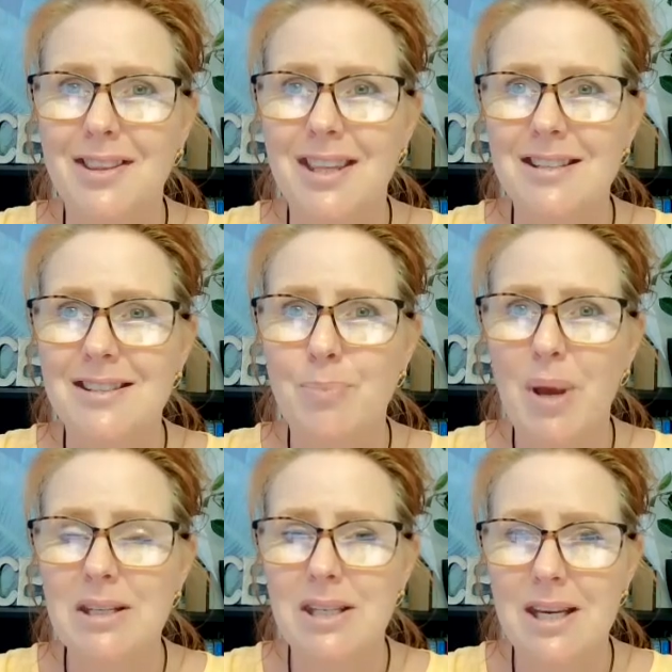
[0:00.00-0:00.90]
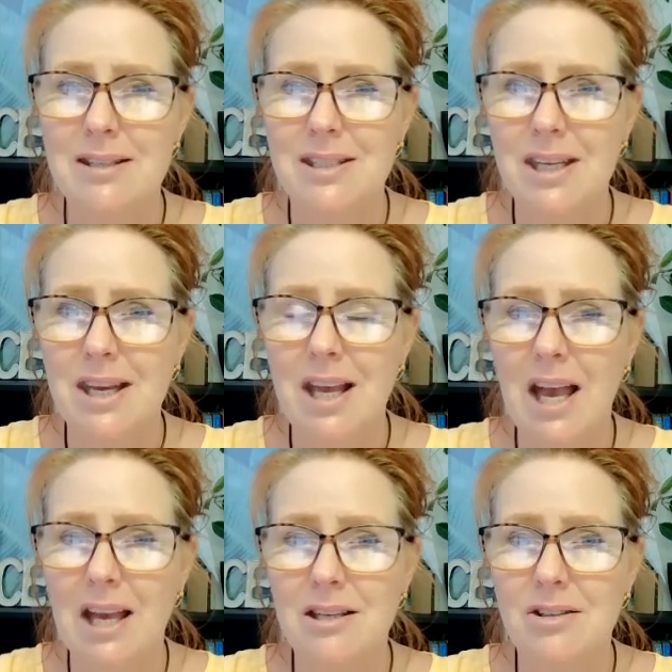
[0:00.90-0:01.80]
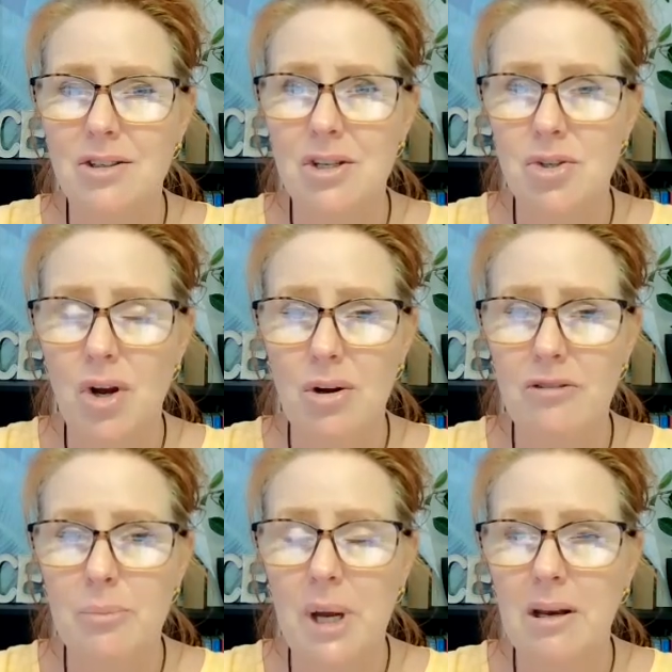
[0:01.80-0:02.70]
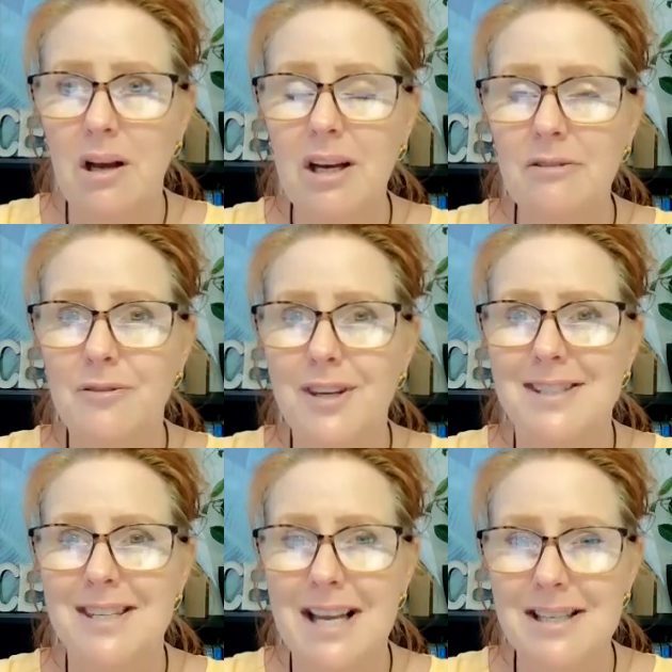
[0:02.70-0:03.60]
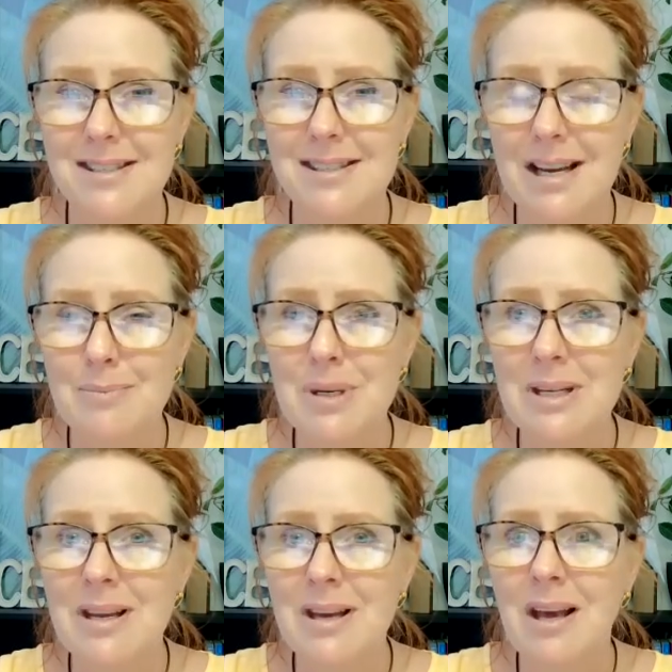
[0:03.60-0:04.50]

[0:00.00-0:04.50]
this PTSD had control over my life is an understatement.